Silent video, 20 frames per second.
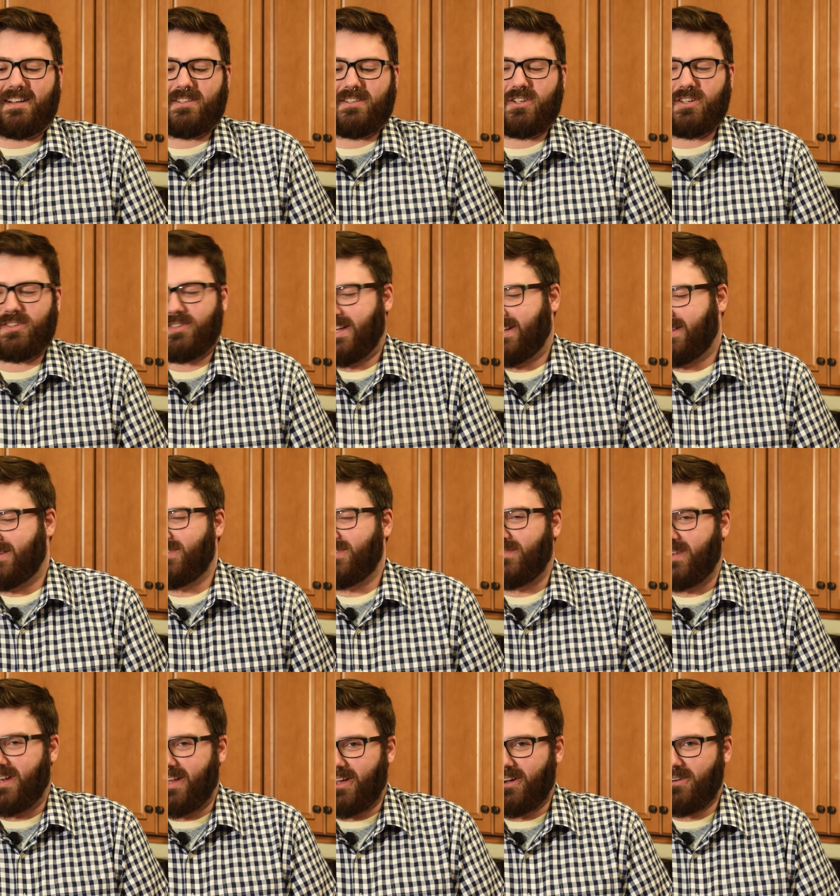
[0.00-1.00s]
Just like this
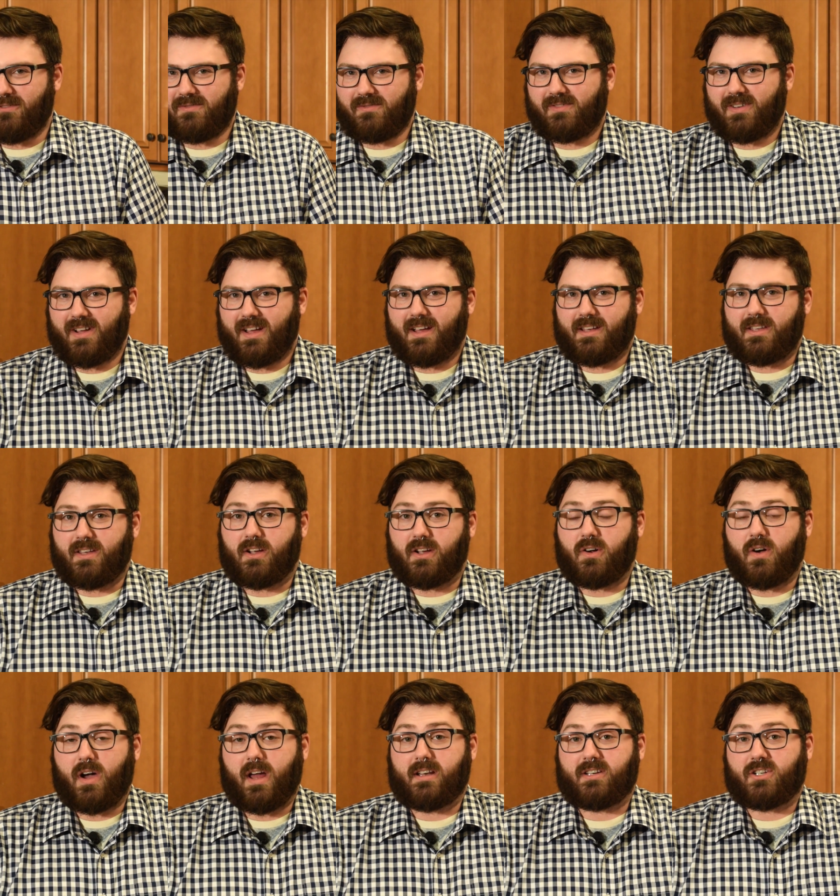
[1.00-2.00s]
video, you can go
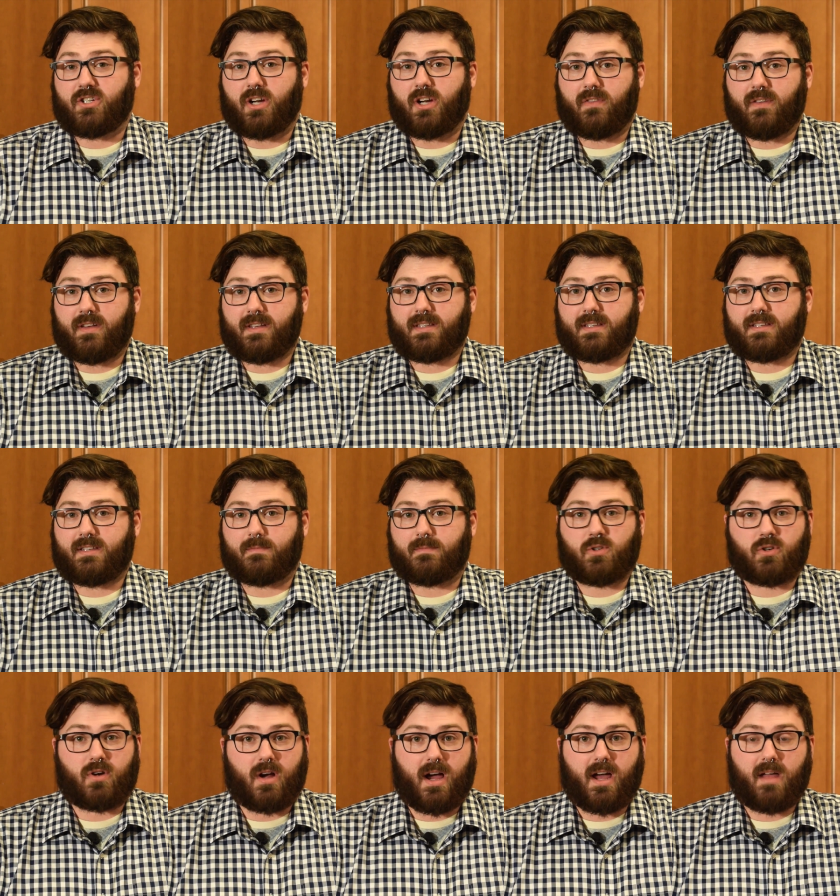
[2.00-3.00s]
ahead and share this,
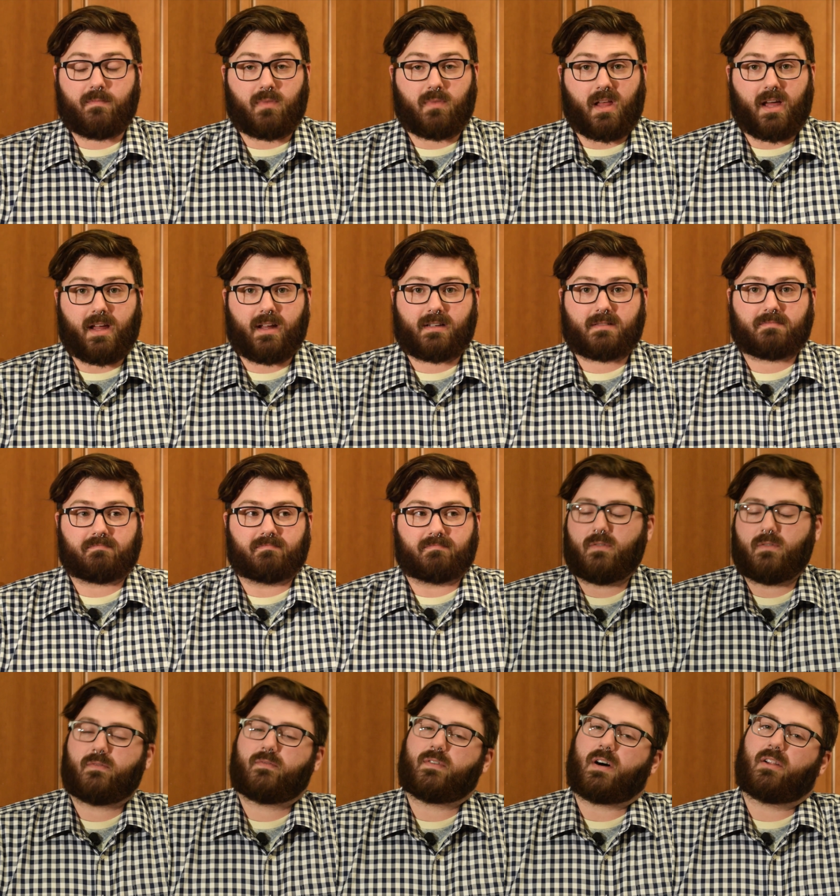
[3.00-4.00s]
subscribe, like,
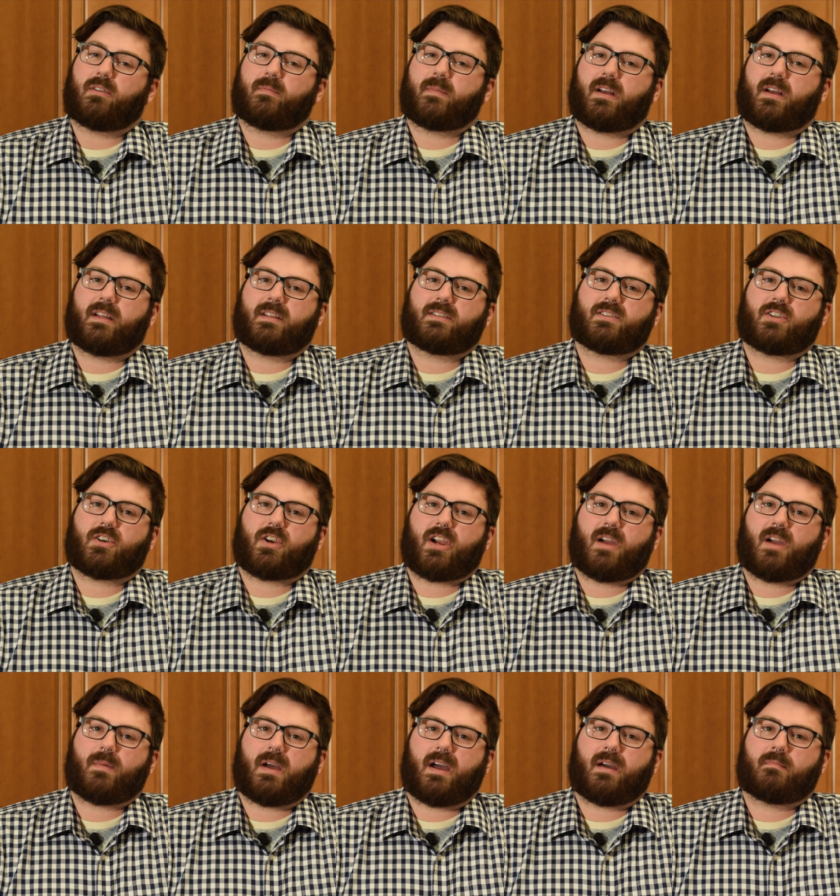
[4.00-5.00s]
follow me on
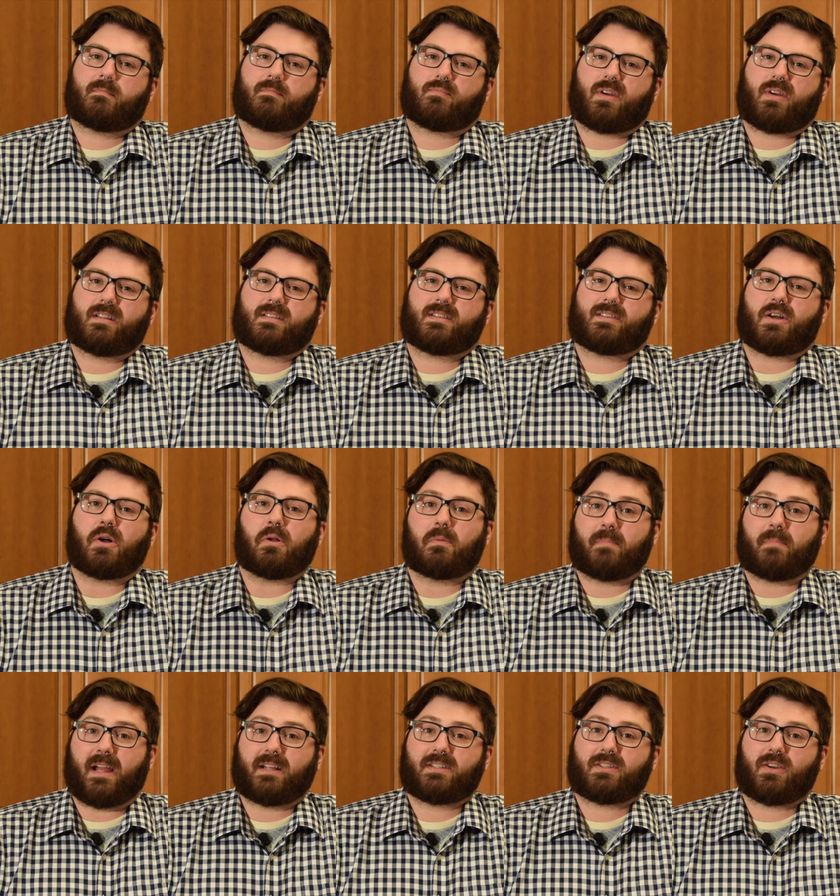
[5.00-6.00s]
Instagram at Bread Salt
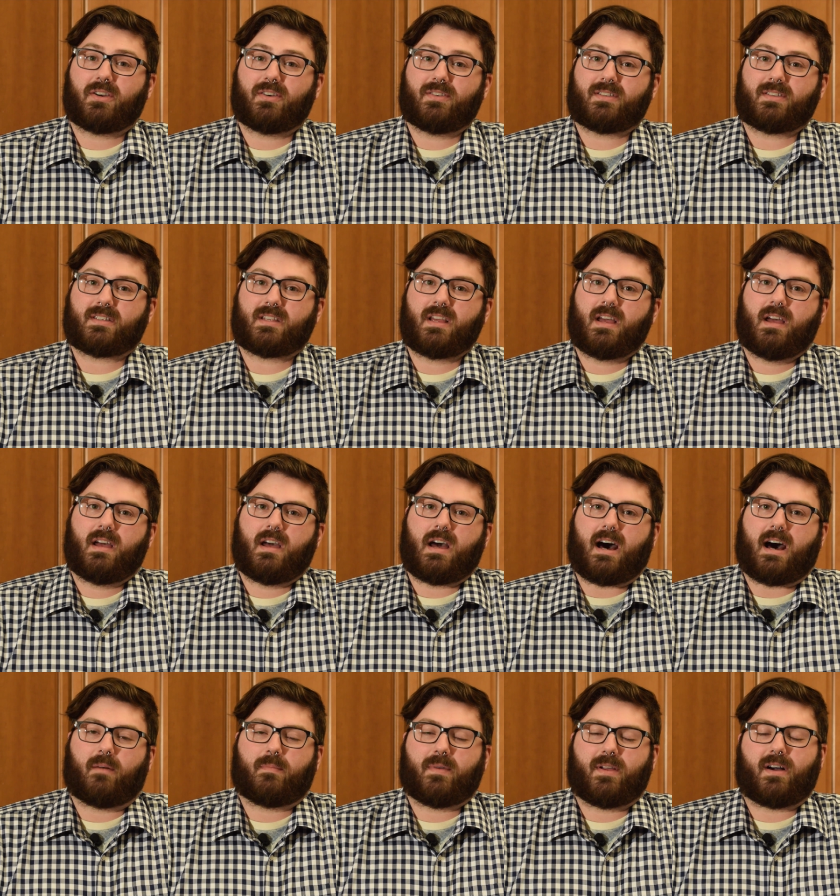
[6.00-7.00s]
Baked Goods.
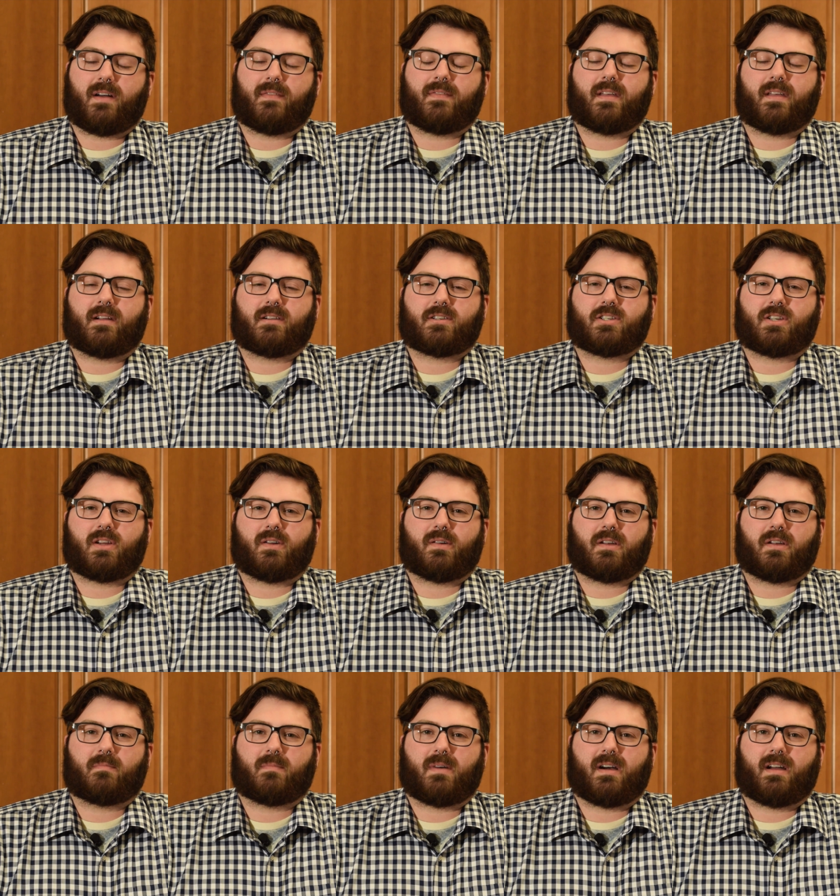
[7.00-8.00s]
I'll be on there
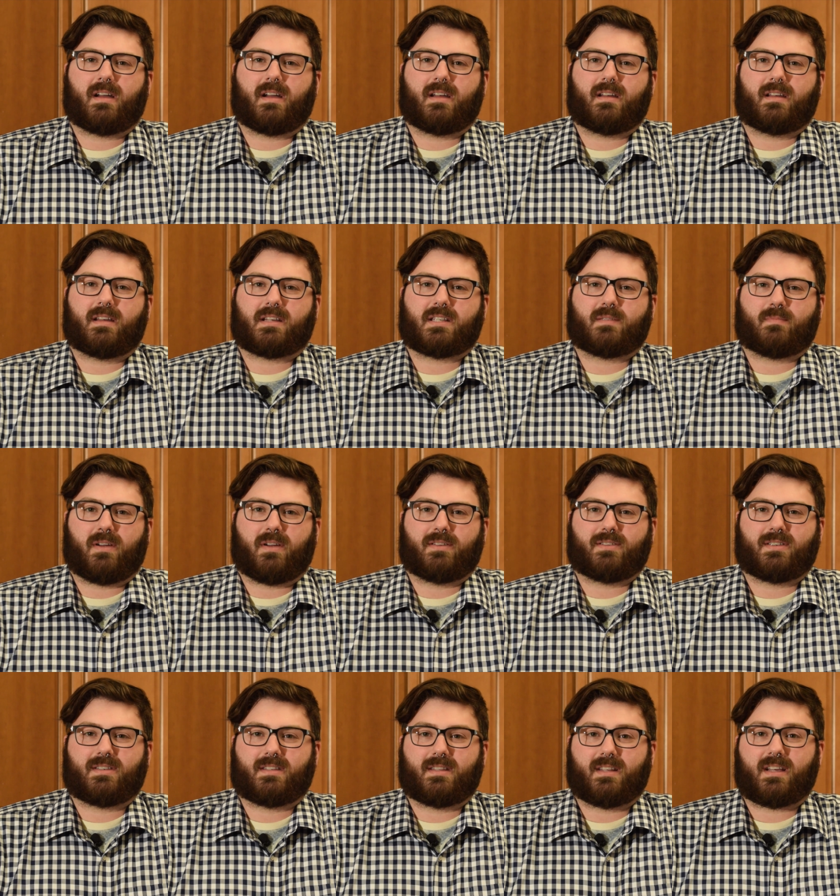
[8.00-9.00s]
sharing my
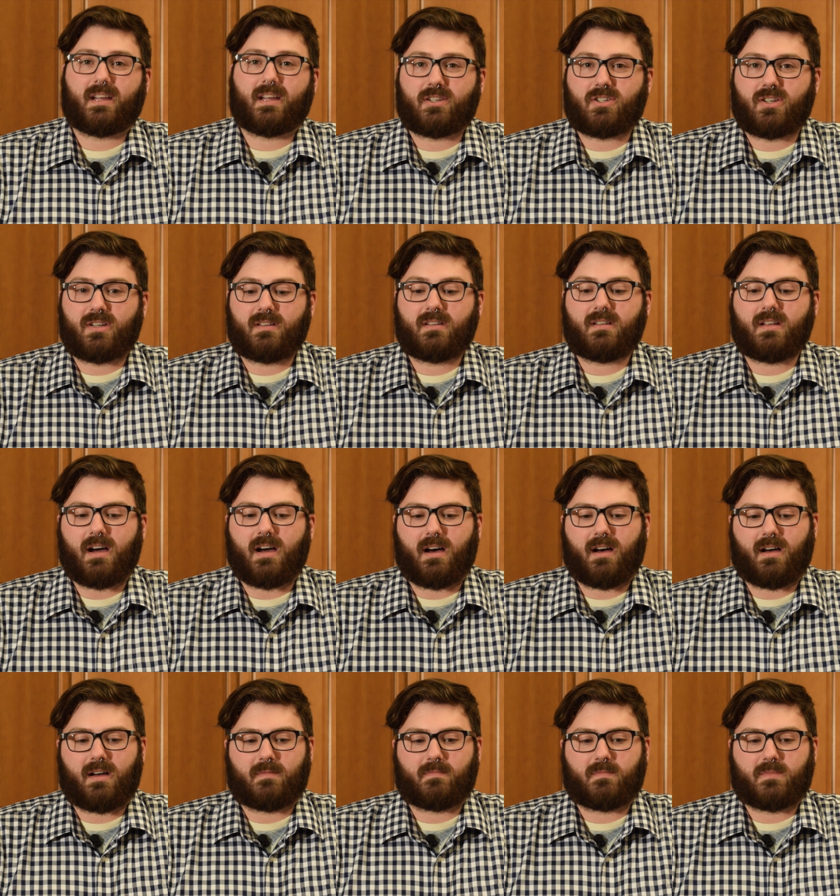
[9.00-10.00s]
experiences in the kitchen,
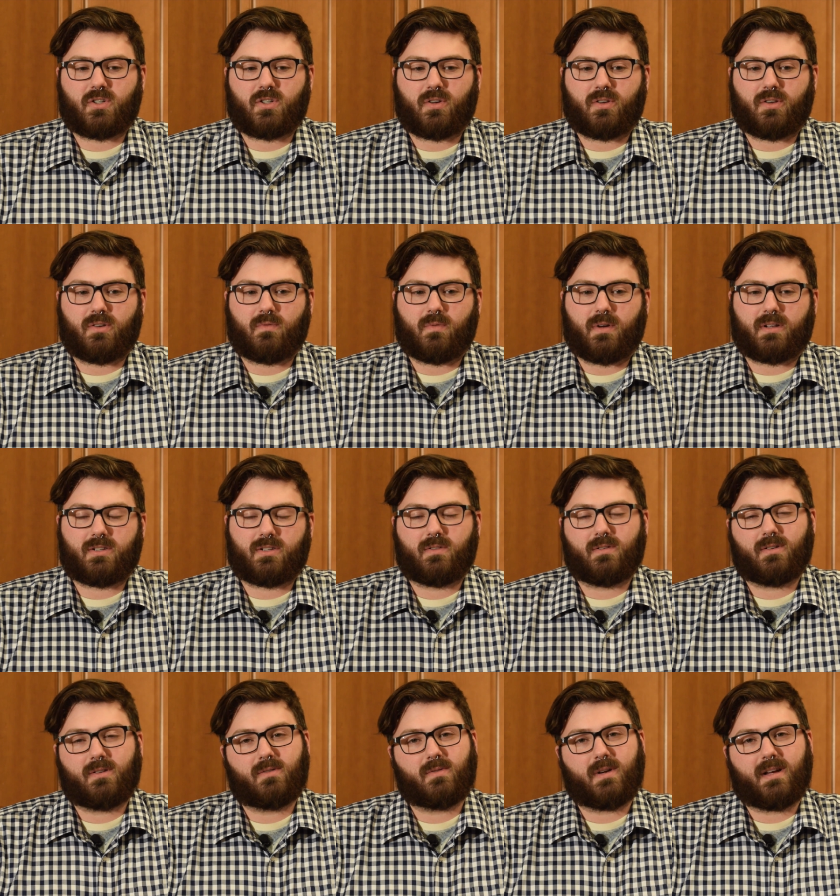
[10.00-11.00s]
show you what to
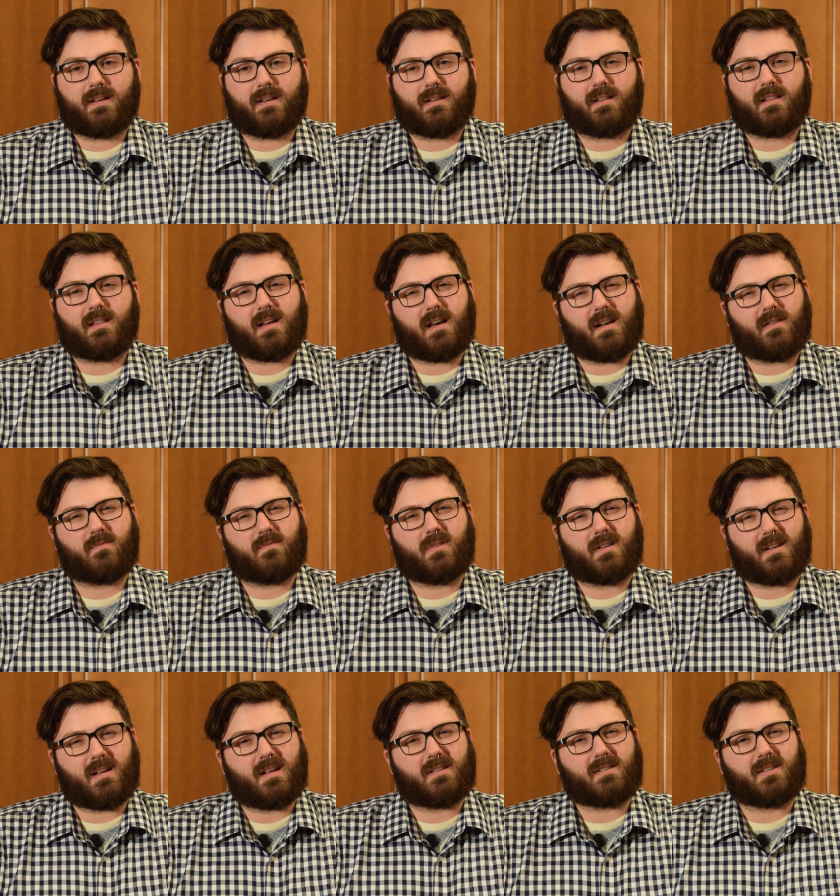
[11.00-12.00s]
do and a lot of what not